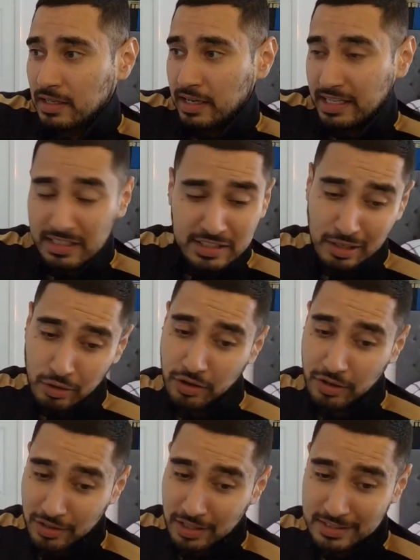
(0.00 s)
it doesn't look good
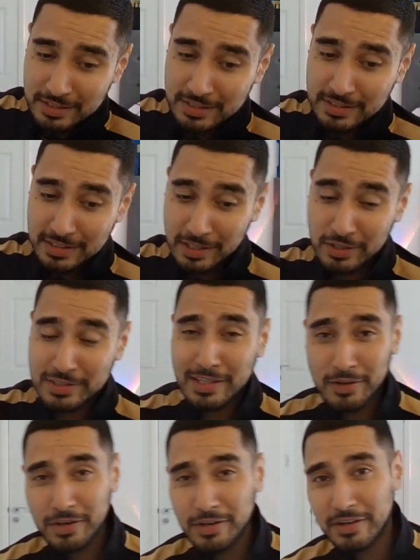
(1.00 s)
on us. It doesn't
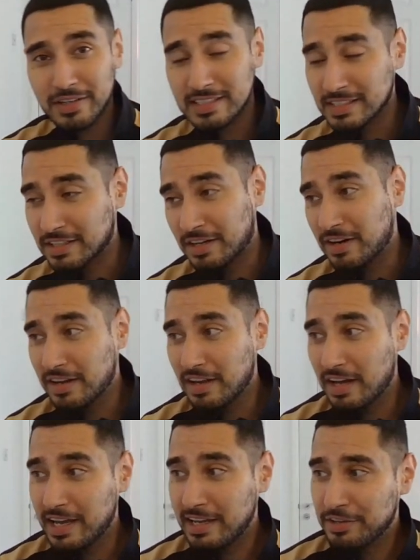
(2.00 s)
look good on us. I can't
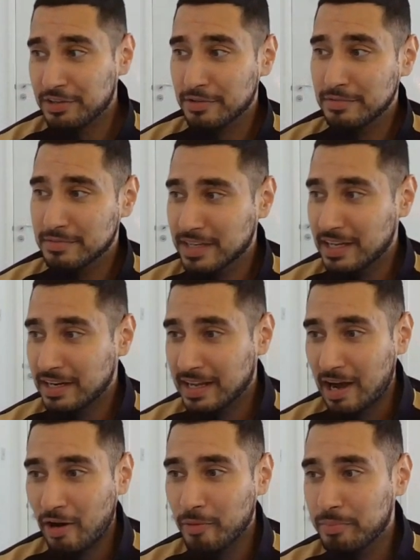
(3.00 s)
lie. You know, getting
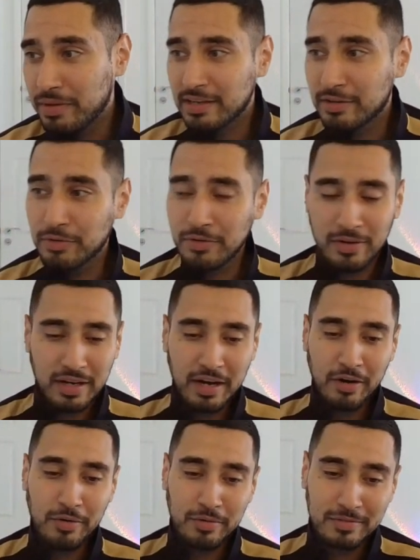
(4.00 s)
outbid or
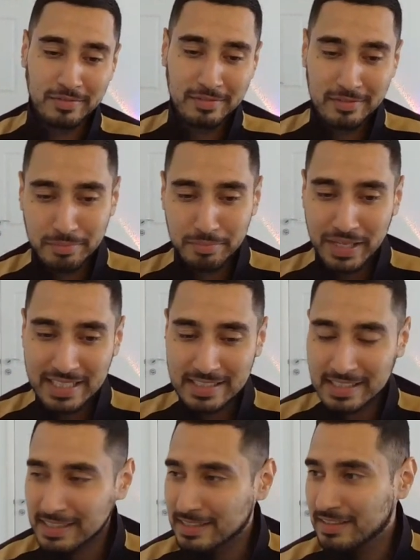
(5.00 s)

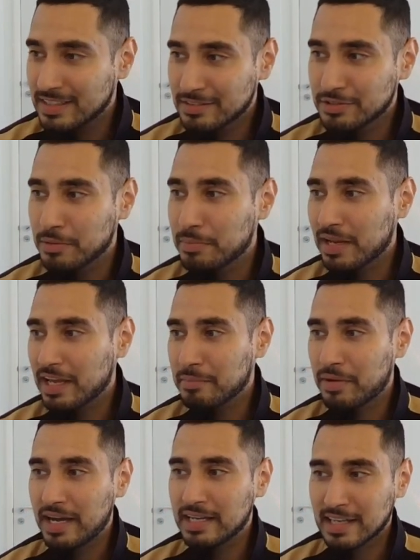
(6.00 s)
outbeaten to a player
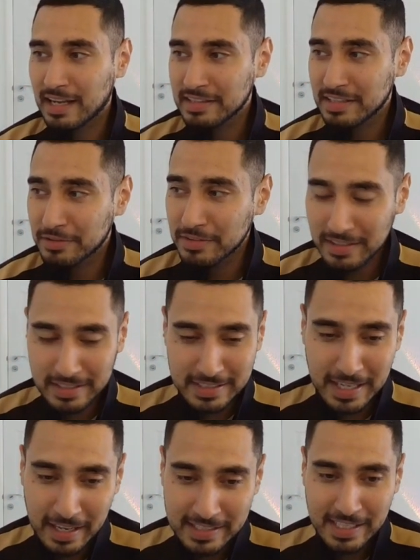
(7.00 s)
by Atalanta, has
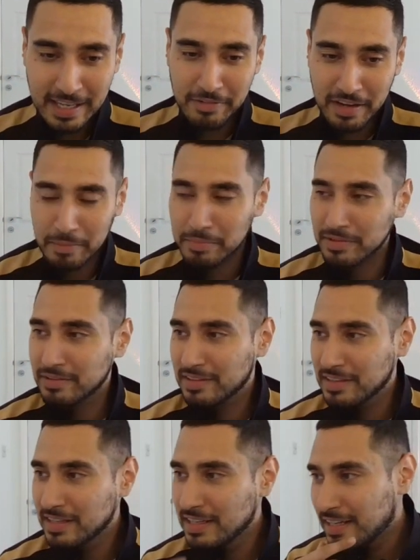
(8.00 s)
that ever happened?
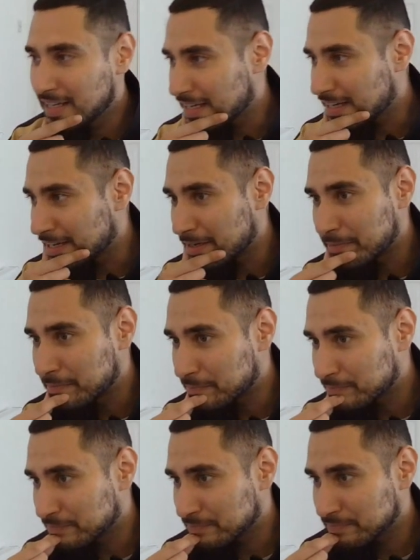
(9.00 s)
And
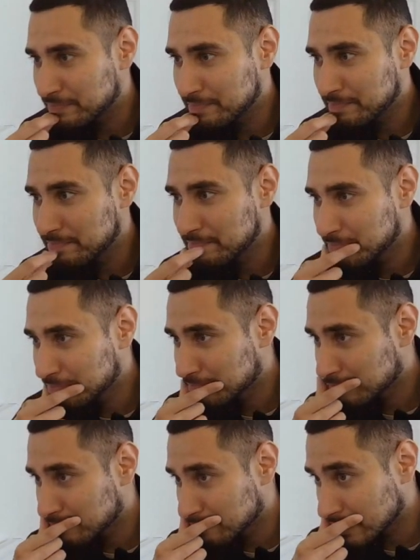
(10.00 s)

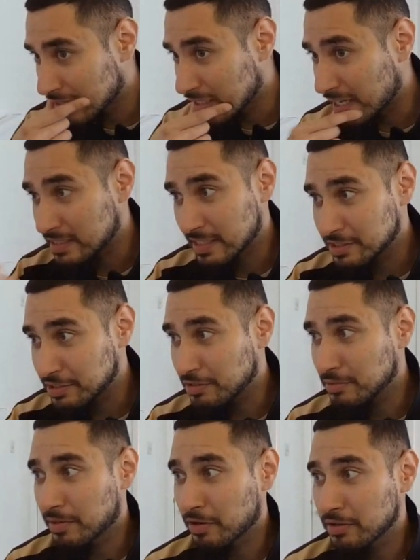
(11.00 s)
yeah, it says, you know,
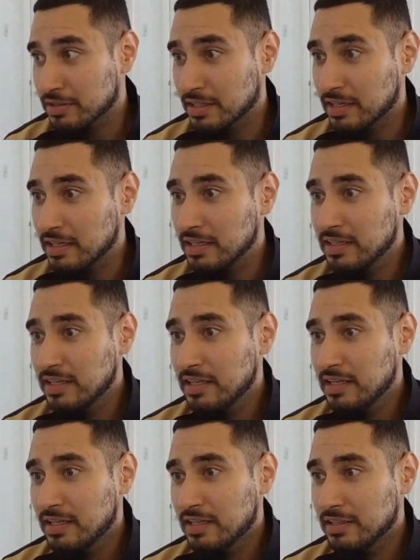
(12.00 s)
Marotta,
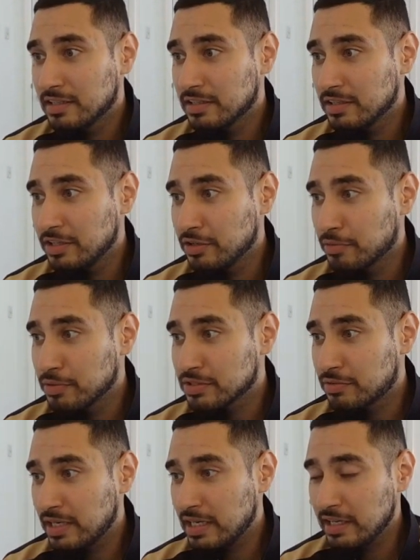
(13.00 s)
you know, wasn't
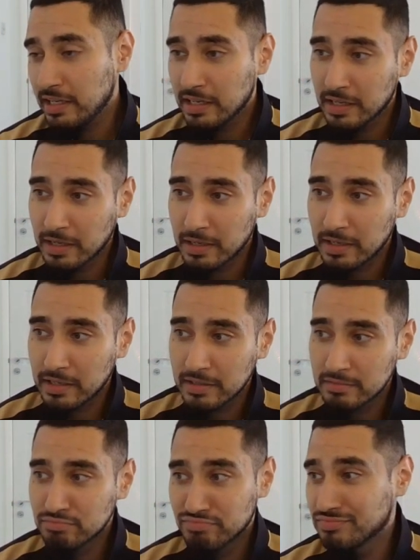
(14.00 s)
really, you
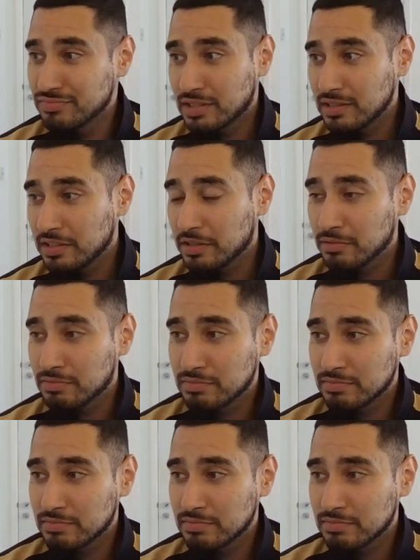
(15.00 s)
know,